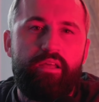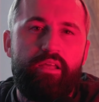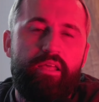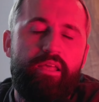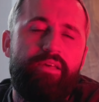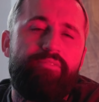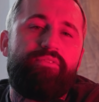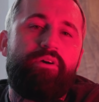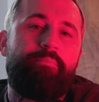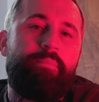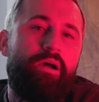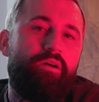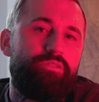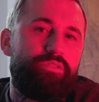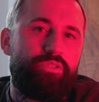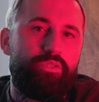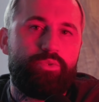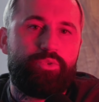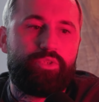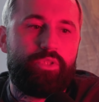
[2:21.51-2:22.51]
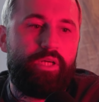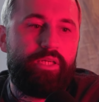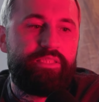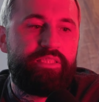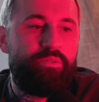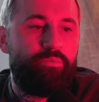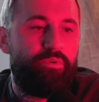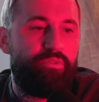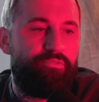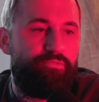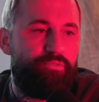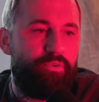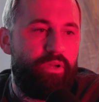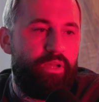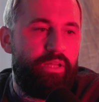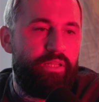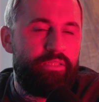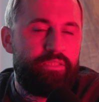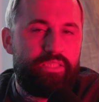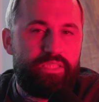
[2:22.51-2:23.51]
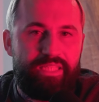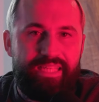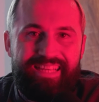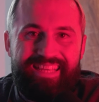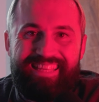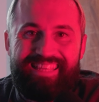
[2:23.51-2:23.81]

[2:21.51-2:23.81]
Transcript: If I'm out socializing with friends,